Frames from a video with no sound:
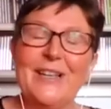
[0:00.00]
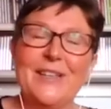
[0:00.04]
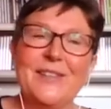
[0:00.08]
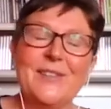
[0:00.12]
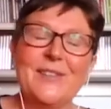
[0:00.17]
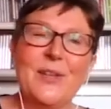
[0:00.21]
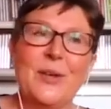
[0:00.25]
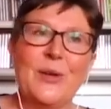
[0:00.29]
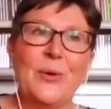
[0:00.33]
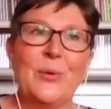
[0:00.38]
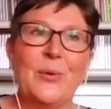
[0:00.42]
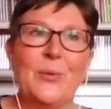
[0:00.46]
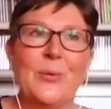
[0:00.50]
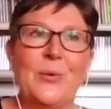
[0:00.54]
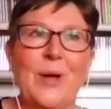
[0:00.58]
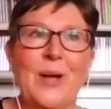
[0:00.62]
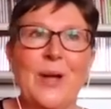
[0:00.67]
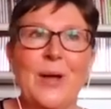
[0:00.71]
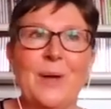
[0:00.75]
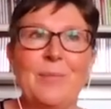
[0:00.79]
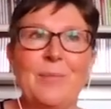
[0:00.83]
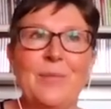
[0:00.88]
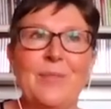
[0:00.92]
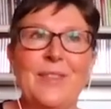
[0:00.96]
So
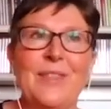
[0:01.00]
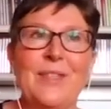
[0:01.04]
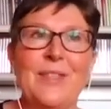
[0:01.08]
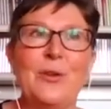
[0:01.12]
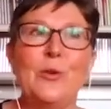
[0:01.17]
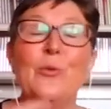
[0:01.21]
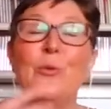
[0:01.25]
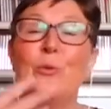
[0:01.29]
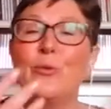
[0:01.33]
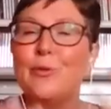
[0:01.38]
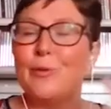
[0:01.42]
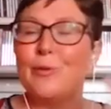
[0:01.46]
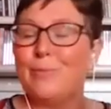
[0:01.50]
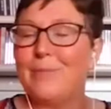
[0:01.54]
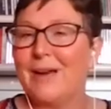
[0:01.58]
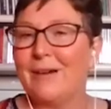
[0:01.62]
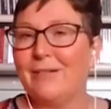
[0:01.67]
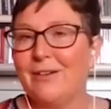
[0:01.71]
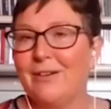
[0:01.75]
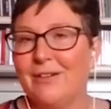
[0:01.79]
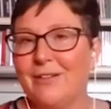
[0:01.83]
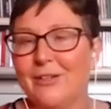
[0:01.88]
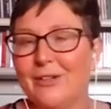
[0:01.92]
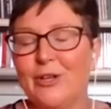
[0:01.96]
the North
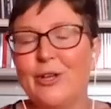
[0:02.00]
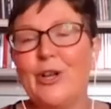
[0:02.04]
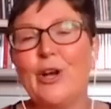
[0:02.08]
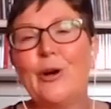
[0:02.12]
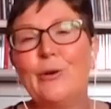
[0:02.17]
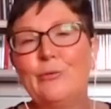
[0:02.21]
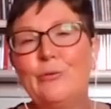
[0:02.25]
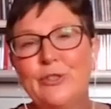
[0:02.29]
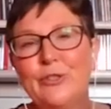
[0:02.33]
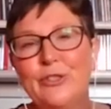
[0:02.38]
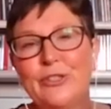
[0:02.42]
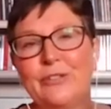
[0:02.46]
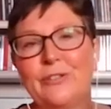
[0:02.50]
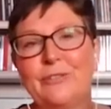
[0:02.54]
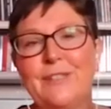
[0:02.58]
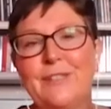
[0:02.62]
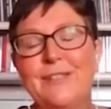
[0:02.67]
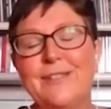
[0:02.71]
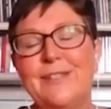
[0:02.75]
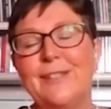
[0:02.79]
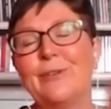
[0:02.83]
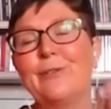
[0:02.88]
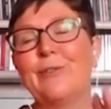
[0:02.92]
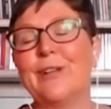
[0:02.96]
American culture
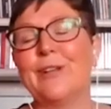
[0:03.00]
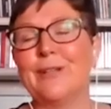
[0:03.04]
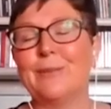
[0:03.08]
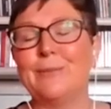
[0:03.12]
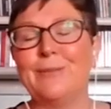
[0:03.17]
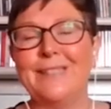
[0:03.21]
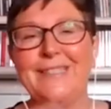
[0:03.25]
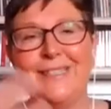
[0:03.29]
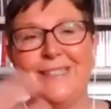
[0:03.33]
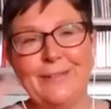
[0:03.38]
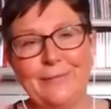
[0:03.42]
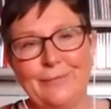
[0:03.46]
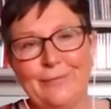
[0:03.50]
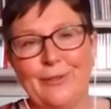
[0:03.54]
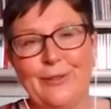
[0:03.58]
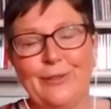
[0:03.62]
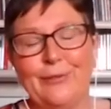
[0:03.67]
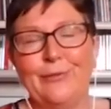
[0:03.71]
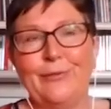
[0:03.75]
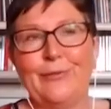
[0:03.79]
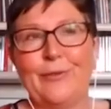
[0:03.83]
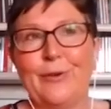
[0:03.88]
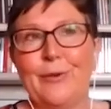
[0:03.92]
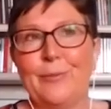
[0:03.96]
is incredibly
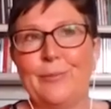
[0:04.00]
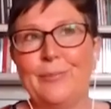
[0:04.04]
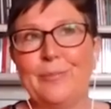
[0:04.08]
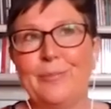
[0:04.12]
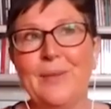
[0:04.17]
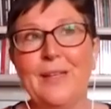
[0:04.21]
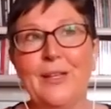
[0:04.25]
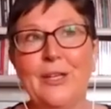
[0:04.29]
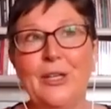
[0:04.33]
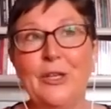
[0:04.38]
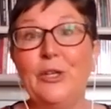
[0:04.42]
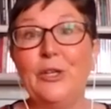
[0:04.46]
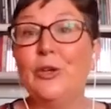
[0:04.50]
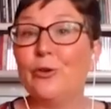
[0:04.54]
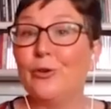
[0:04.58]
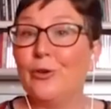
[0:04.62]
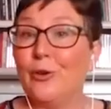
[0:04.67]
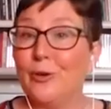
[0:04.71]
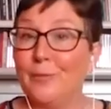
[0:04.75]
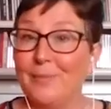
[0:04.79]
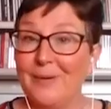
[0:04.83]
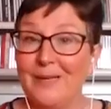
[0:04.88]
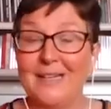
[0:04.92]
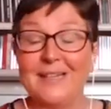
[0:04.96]
different from
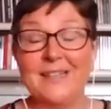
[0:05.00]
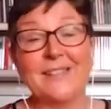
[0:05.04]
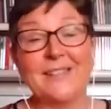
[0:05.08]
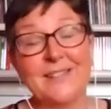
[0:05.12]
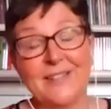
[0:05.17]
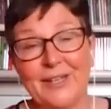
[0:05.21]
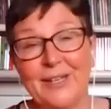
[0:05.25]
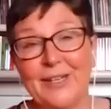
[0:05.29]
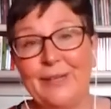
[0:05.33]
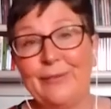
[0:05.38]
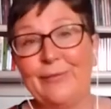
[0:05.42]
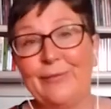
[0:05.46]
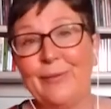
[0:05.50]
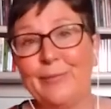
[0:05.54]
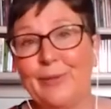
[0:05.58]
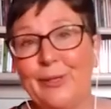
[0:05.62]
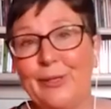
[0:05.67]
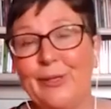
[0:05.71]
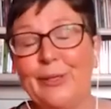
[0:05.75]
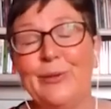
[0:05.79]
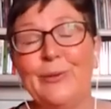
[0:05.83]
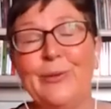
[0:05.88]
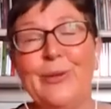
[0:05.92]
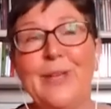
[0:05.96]
Europe and certainly from
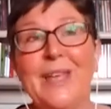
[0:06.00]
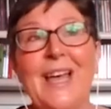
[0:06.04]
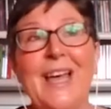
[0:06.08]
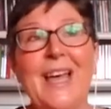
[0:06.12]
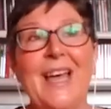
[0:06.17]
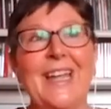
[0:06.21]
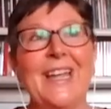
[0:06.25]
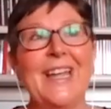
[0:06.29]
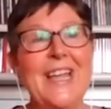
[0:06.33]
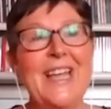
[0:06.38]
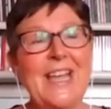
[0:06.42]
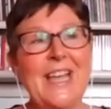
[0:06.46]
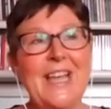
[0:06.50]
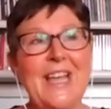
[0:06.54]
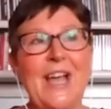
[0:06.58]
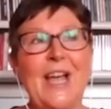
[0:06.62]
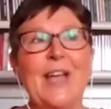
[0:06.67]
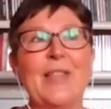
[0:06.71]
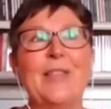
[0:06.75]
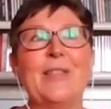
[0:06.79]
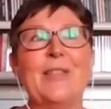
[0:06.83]
the UK. And